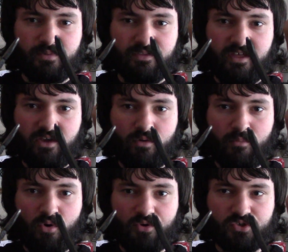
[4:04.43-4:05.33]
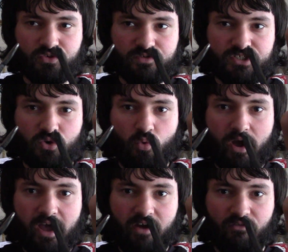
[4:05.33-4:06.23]
but they were more sort of
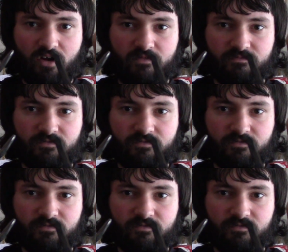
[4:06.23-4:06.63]
square rather than